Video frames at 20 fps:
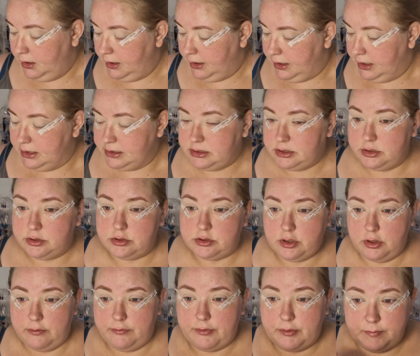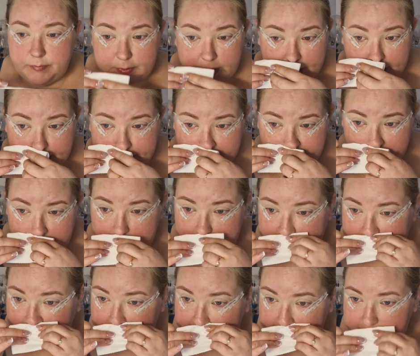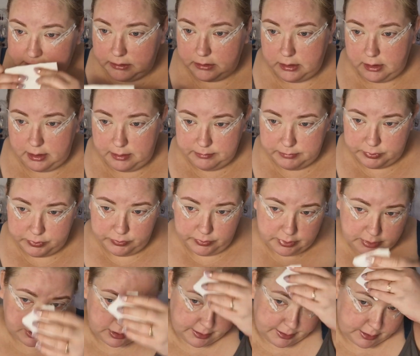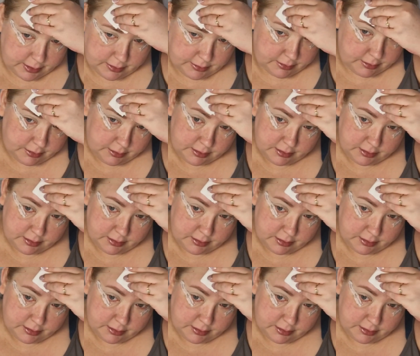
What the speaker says: as you saw from the intro and title, I'm doing like a